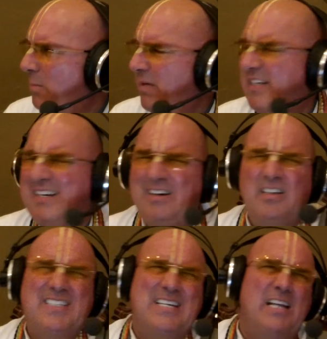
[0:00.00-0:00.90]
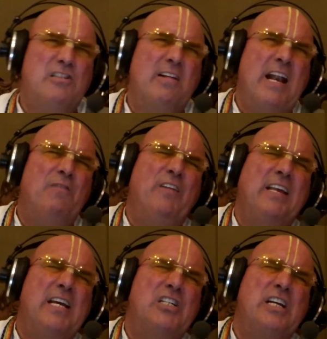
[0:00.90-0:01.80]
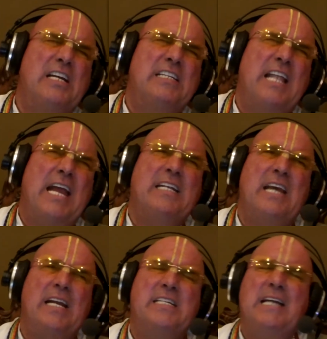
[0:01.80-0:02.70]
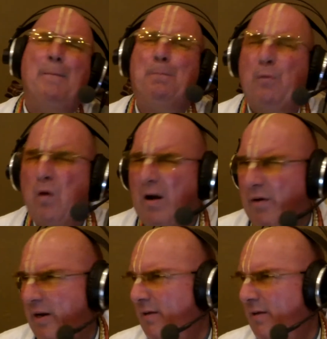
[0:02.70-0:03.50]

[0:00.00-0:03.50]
Material sense gratification is like that, temporary.